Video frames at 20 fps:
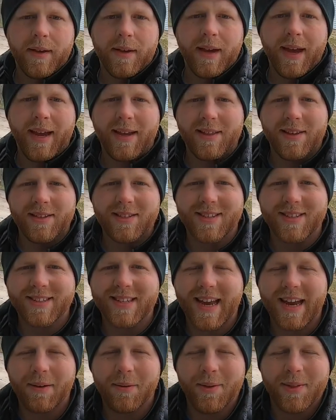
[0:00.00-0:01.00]
Hey, this is
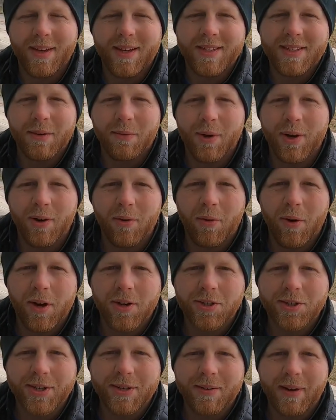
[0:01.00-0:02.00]
Zach with Easy Window
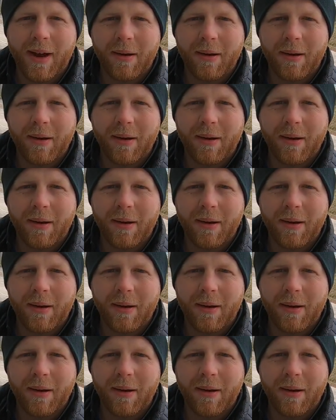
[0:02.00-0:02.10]
Washing.